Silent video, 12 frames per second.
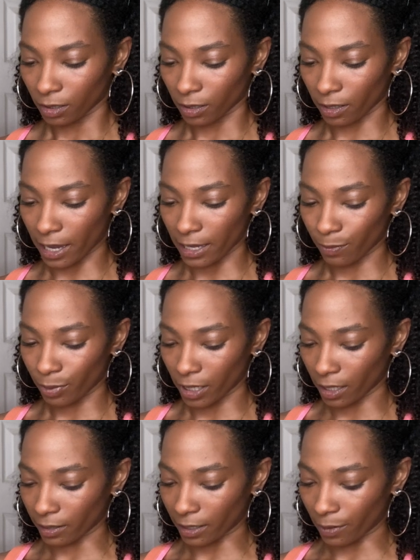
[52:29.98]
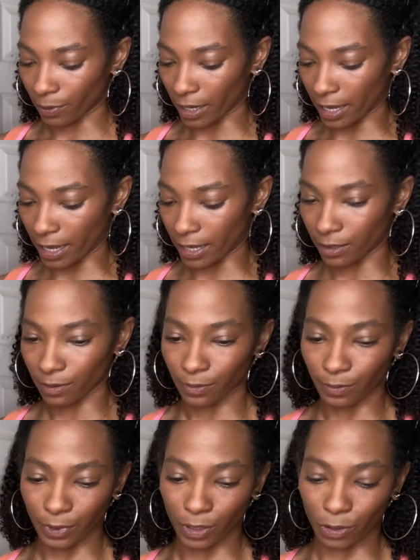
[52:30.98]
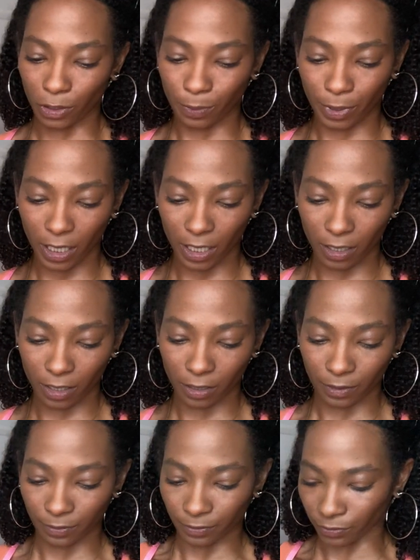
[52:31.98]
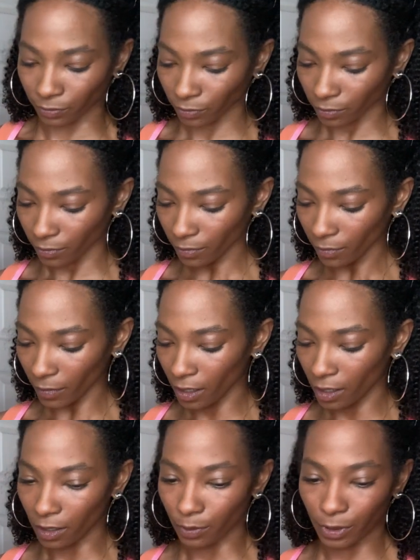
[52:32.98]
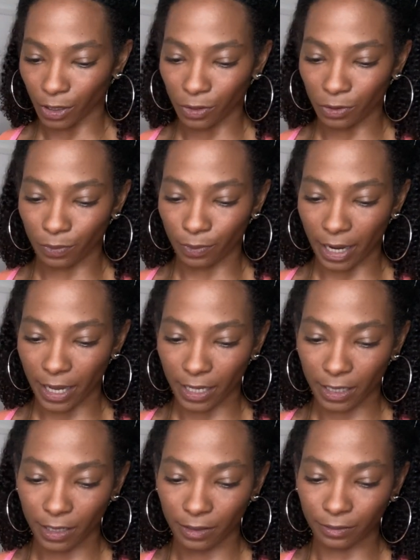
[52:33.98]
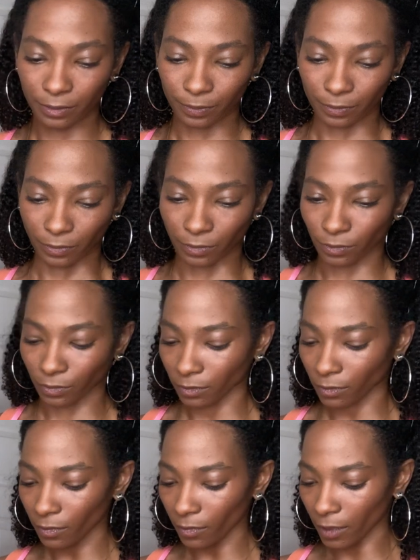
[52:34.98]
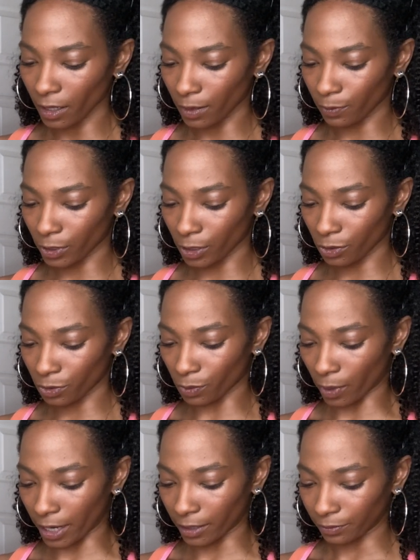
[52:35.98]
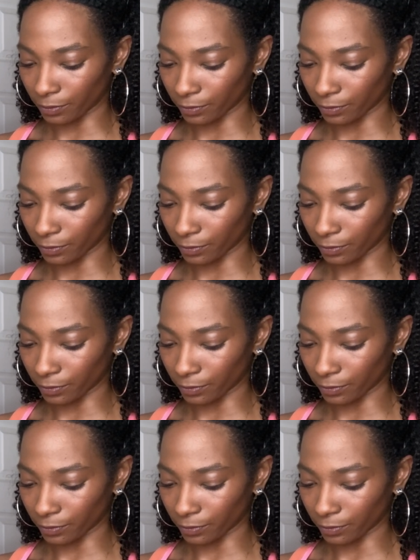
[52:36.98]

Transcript: light pink that we had. We used pink, we used red, and we used white.